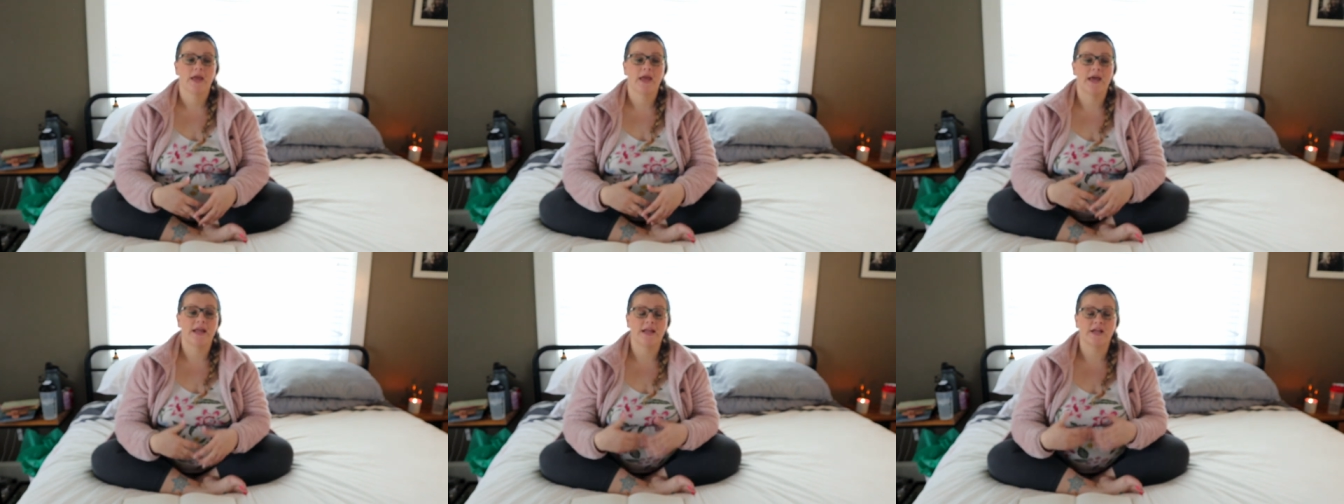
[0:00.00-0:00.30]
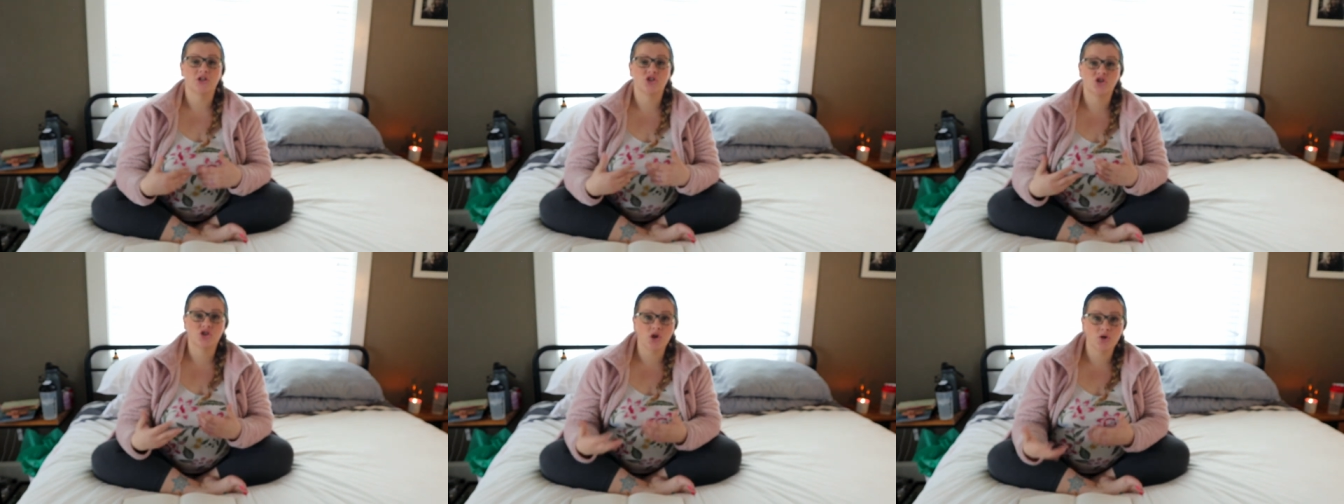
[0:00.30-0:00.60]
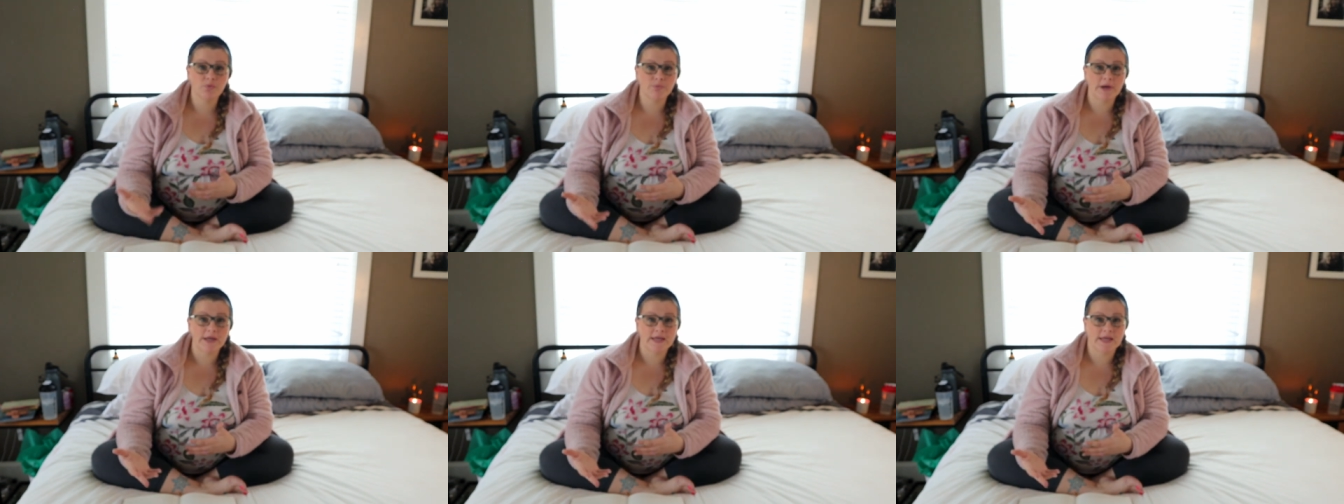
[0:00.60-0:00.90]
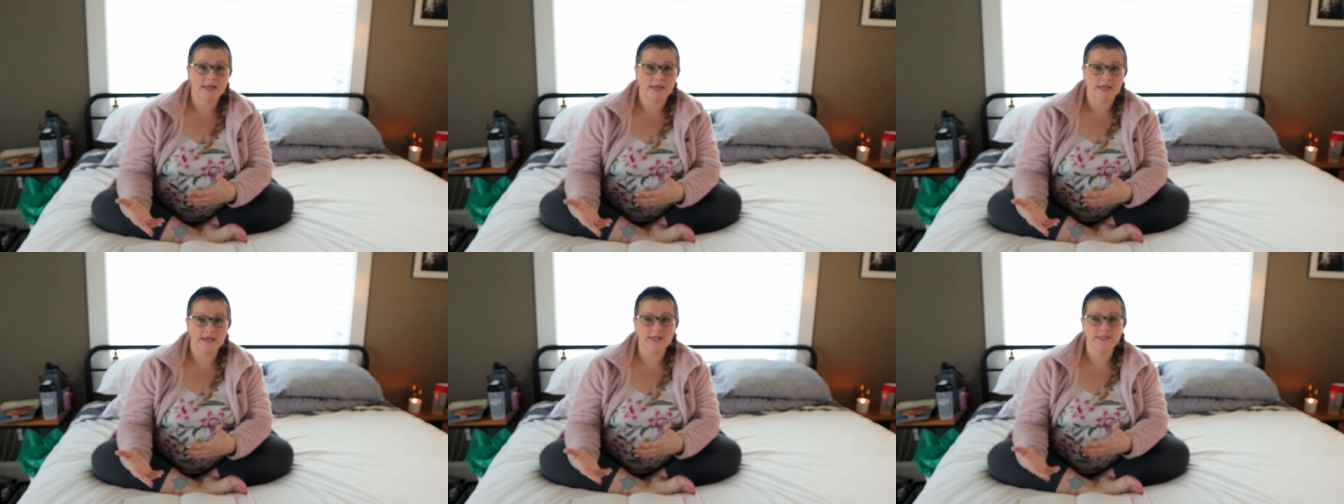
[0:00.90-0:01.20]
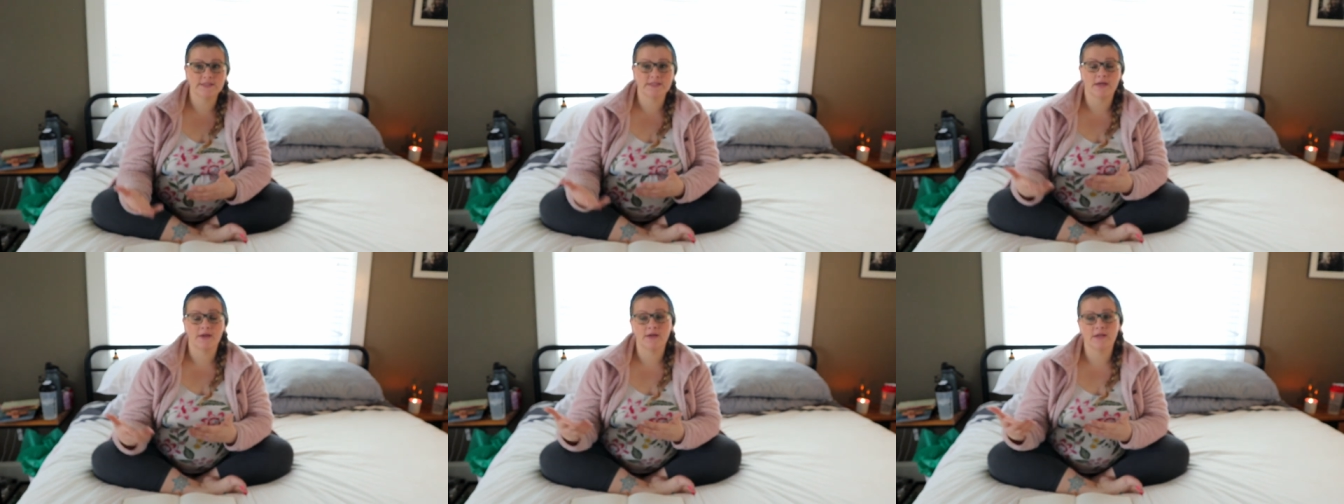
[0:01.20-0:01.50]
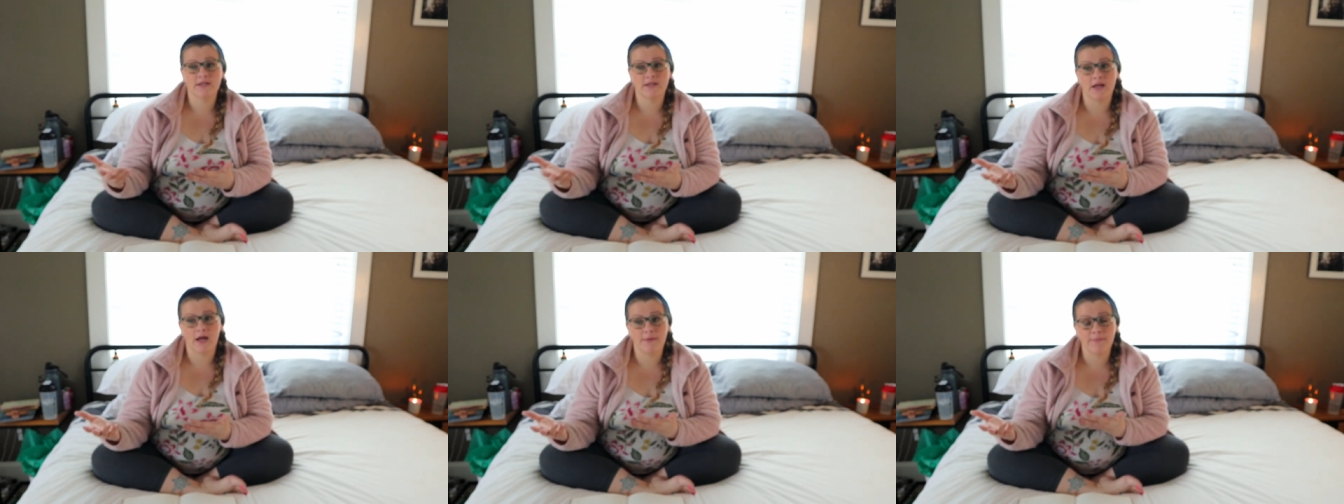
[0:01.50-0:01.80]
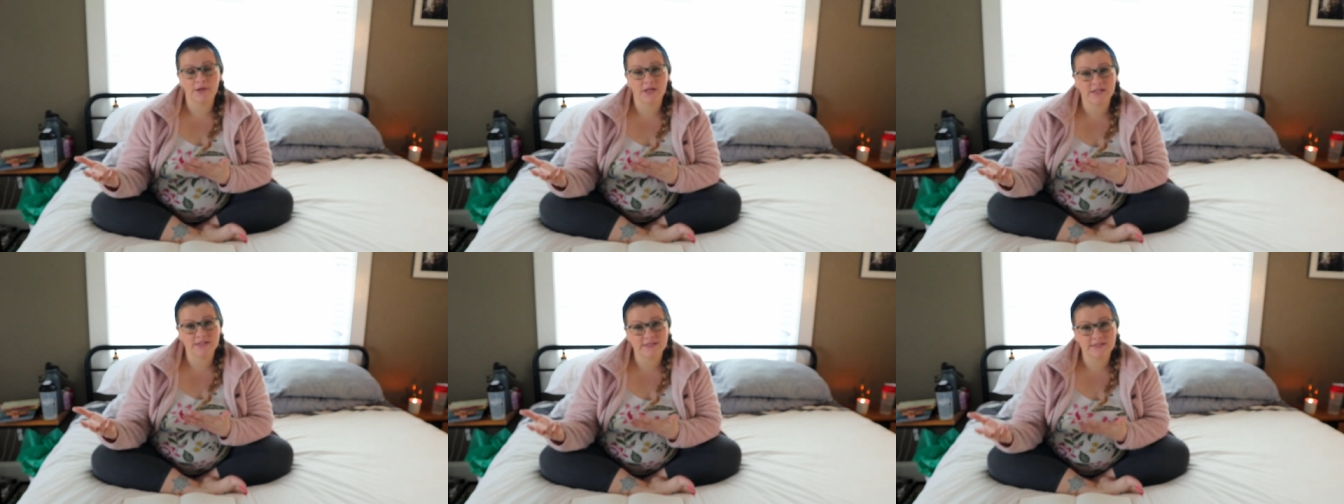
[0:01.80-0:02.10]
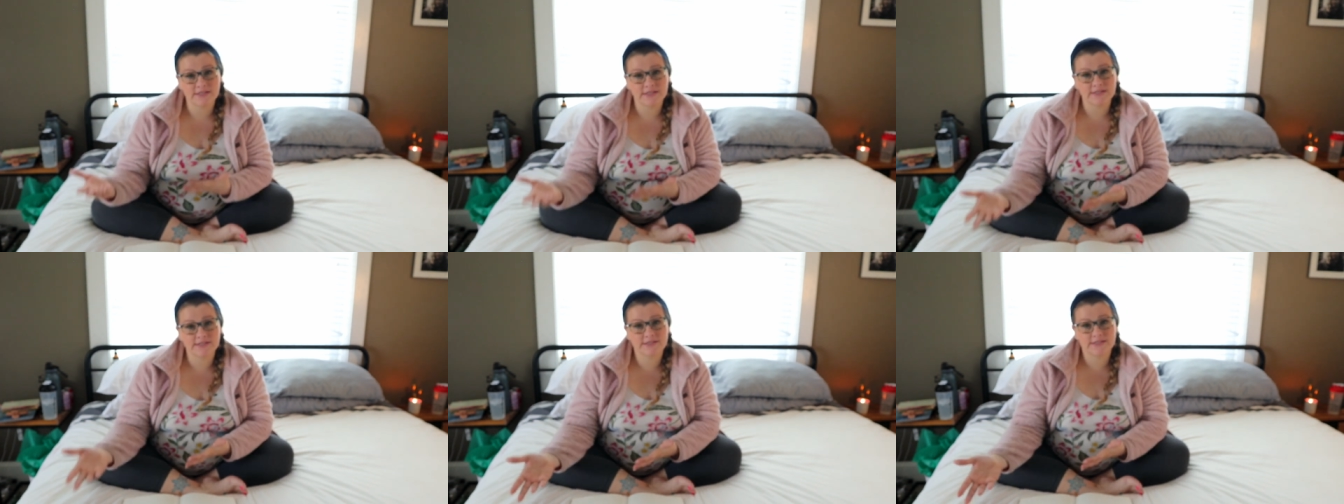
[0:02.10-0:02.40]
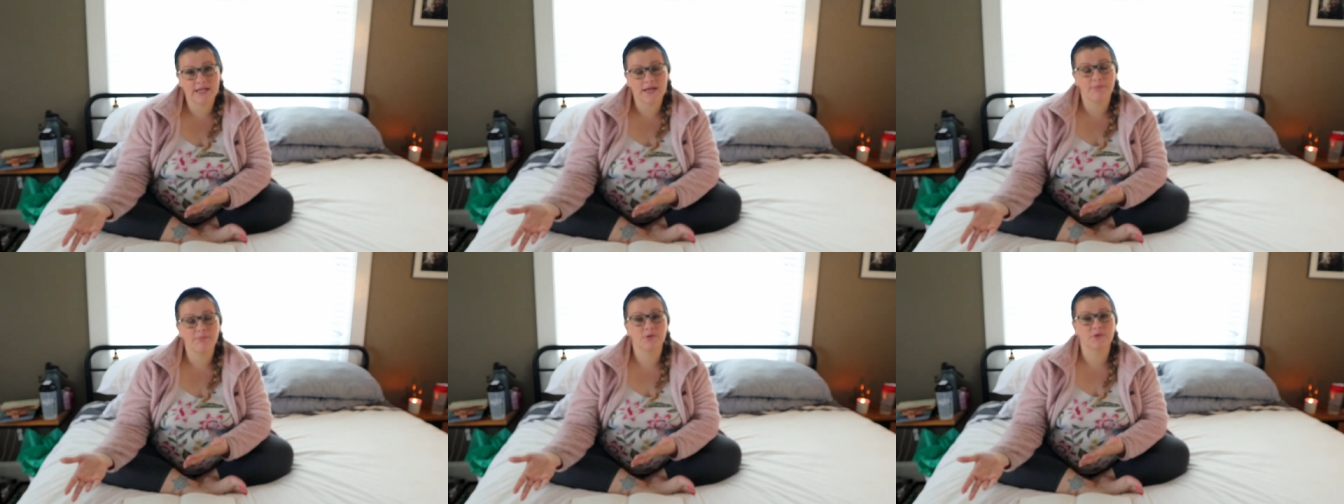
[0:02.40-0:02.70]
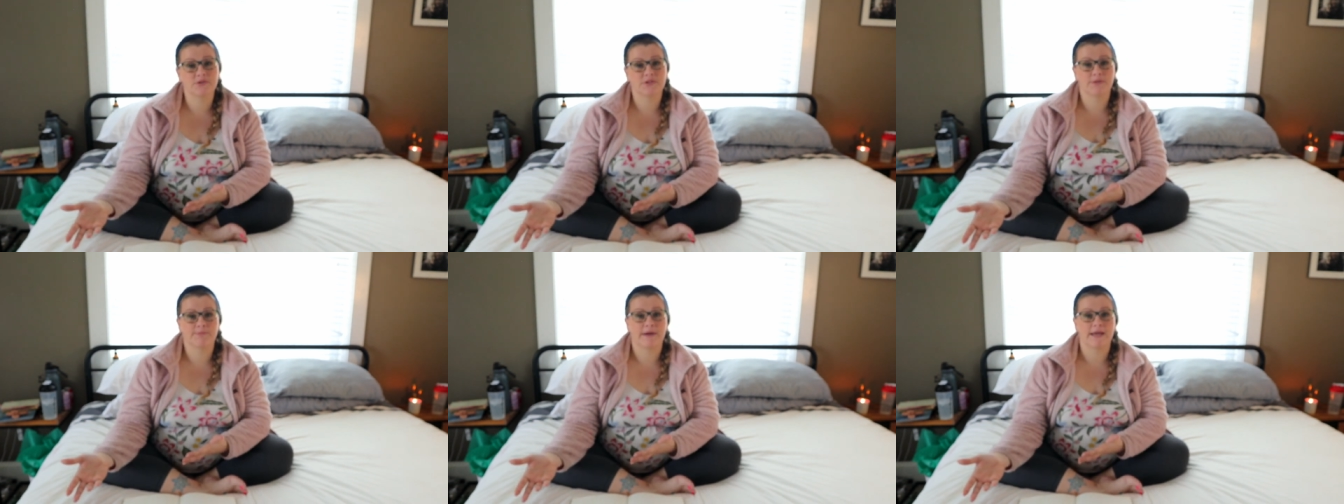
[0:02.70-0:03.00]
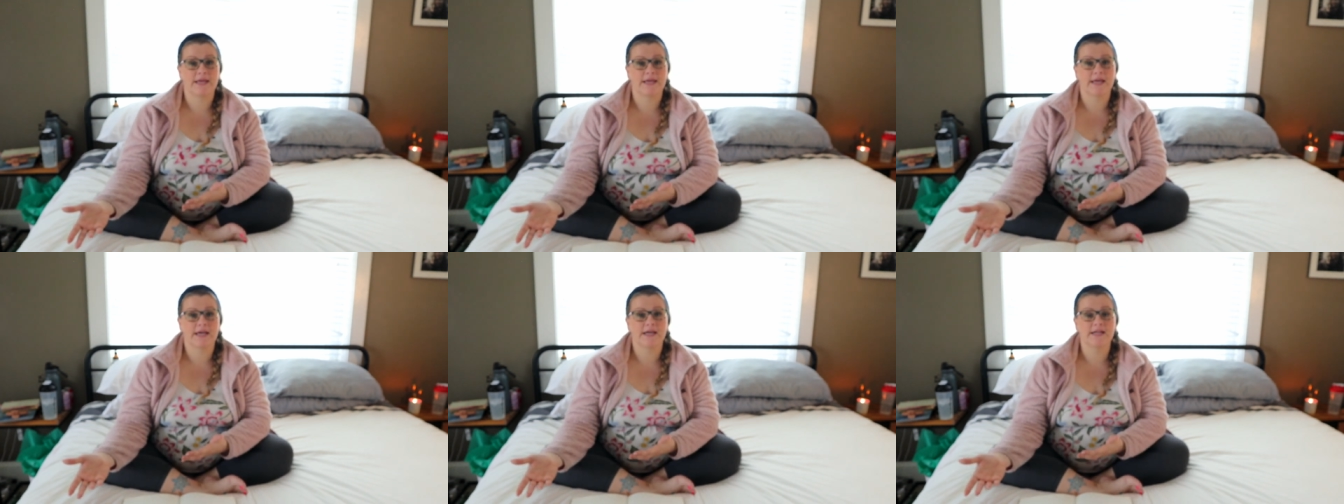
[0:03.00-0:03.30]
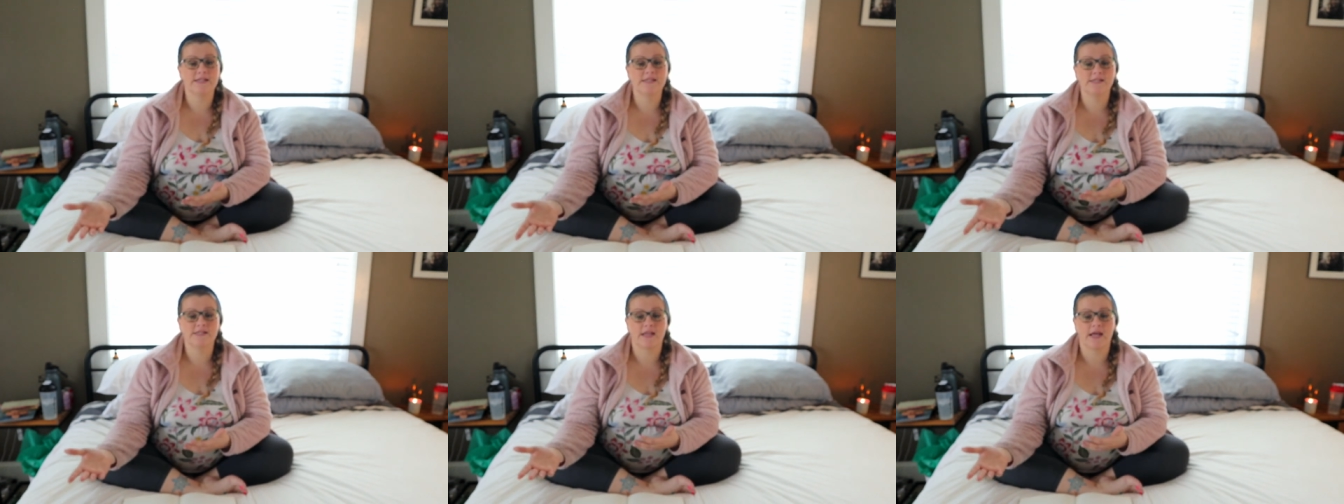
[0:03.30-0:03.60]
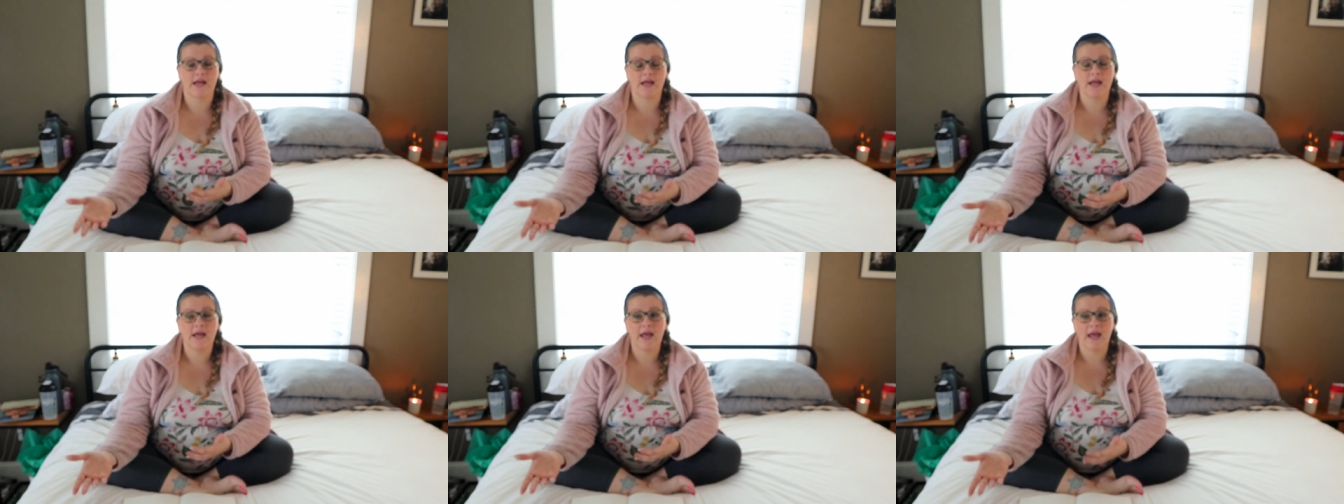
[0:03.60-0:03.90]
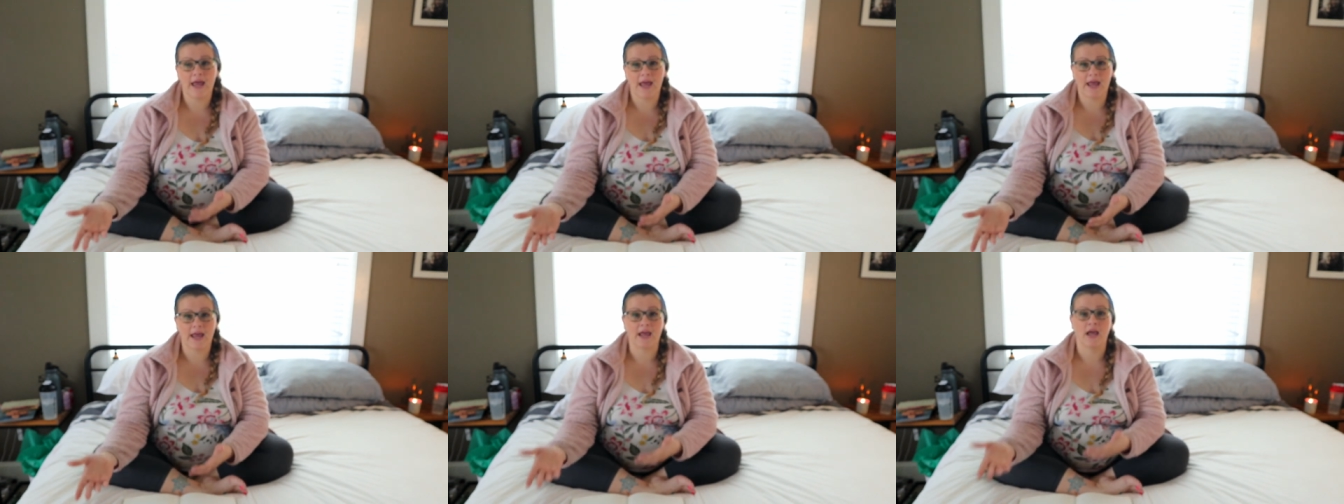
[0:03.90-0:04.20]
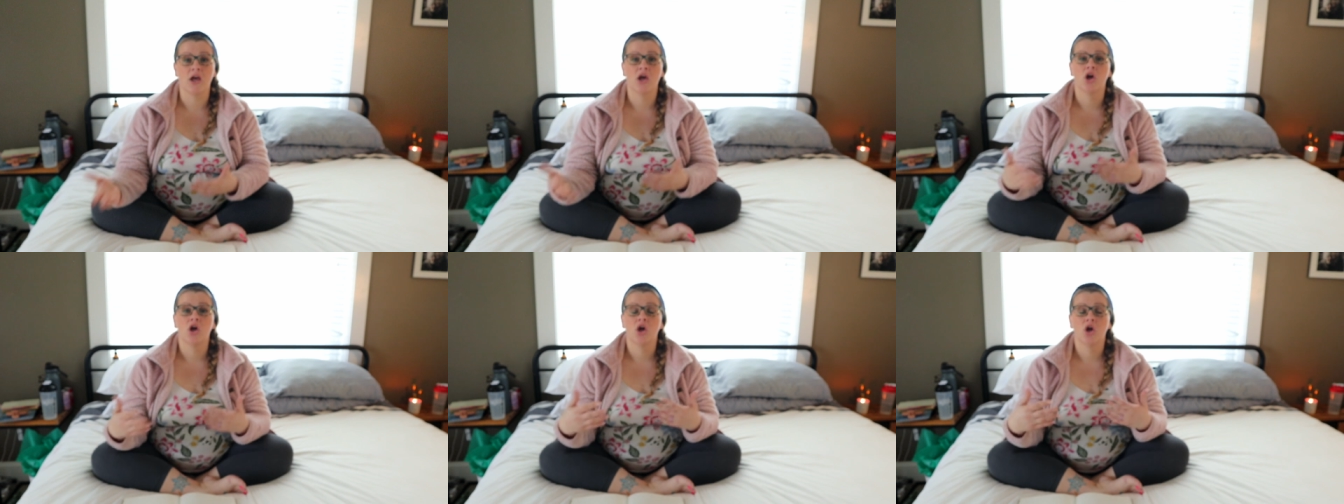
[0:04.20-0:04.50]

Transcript: and I show my kids, I'm an example to my kids that, hey,